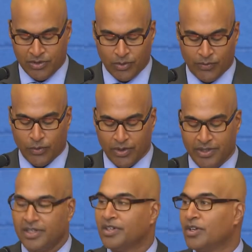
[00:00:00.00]
to
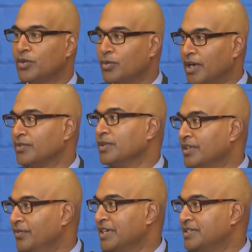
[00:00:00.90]
avoid wrongful
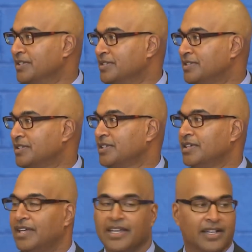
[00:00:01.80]
convictions
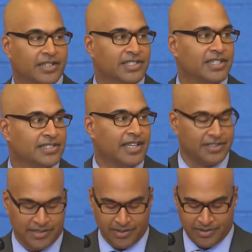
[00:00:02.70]
and unjust
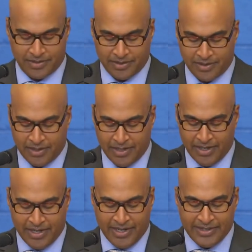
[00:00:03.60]
sentences.
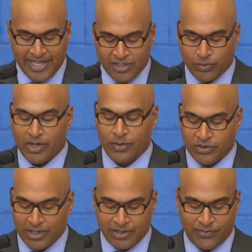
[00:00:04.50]
That's why we
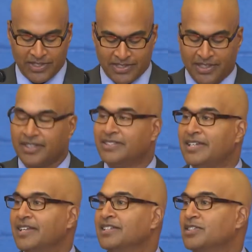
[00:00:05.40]
try to
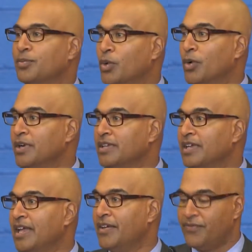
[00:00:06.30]
facilitate and support
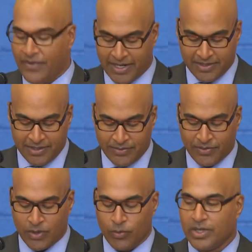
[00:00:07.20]

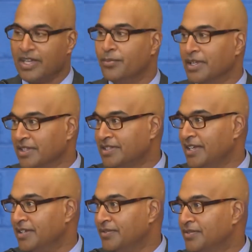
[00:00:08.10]
effective
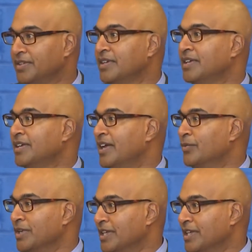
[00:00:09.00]
rehabilitative and